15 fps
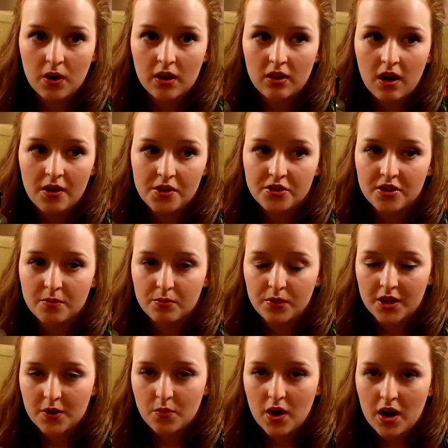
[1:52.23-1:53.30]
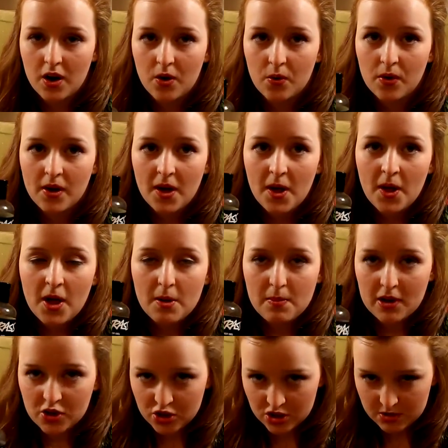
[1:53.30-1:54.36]
It lathers up really well,
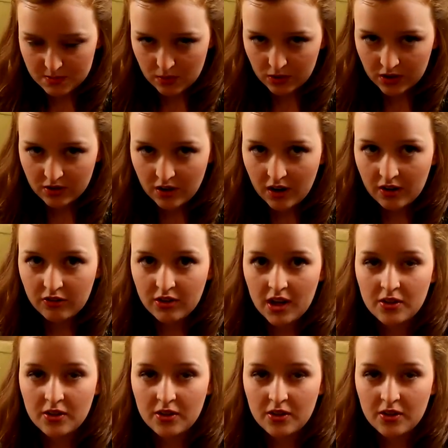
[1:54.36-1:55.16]
makes you smell really nice,